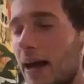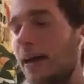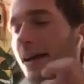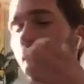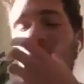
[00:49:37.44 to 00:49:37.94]

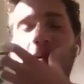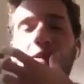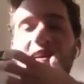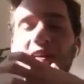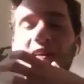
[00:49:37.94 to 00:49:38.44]
I
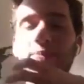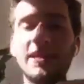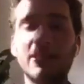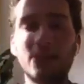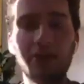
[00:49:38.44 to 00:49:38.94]
already
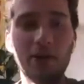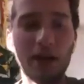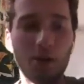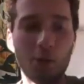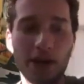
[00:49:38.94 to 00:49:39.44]
explained to you
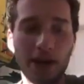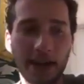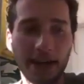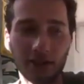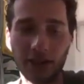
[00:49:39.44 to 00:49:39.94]
how we
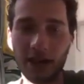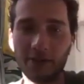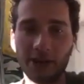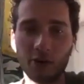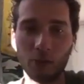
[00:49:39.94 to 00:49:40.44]
answer
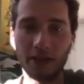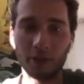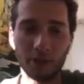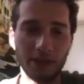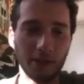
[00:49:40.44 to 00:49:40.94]
every comment
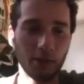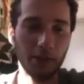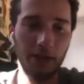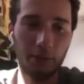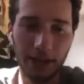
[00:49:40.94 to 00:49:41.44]
we
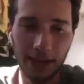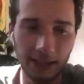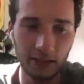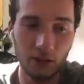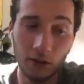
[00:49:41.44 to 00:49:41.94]

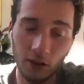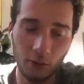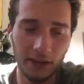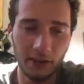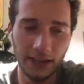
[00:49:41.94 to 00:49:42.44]
get. Oh no,
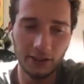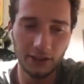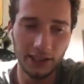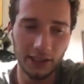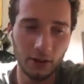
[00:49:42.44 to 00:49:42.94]
we don't answer
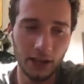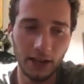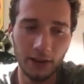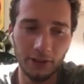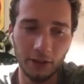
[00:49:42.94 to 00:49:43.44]

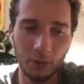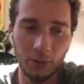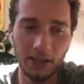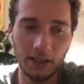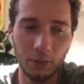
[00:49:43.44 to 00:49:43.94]
every
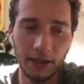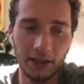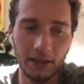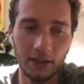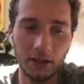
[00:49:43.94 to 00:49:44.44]
comment.
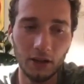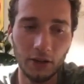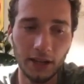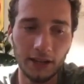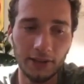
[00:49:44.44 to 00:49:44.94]
We
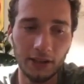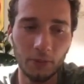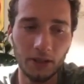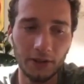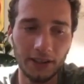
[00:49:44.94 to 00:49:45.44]
look at every
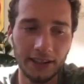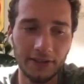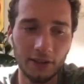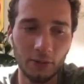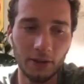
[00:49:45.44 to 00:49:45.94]
comment, we read
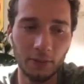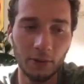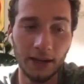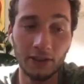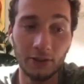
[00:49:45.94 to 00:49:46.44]
every comment,
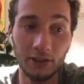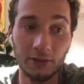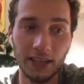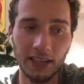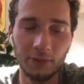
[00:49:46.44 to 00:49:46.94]
but we answer as
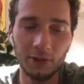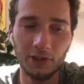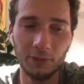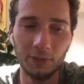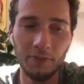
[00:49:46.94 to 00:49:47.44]
many as
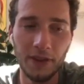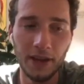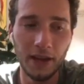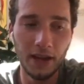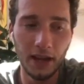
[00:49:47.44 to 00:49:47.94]
possible.
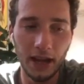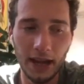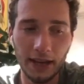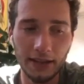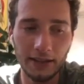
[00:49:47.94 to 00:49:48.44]

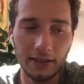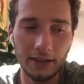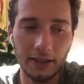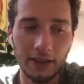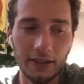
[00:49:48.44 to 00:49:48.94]
And
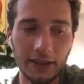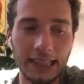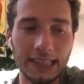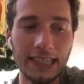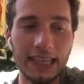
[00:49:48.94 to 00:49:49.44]
you can
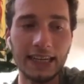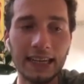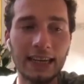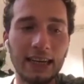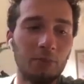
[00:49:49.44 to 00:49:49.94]
really see that
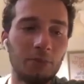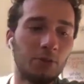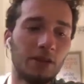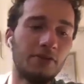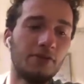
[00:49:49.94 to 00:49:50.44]
that helps
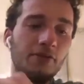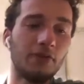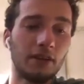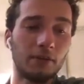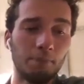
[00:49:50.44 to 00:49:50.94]
with
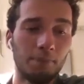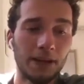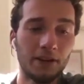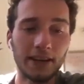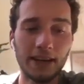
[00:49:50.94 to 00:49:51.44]

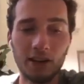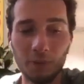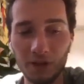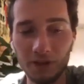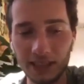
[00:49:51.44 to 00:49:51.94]
building a
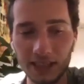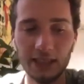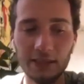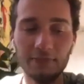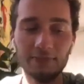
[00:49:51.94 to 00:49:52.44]

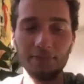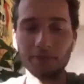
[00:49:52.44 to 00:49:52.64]
community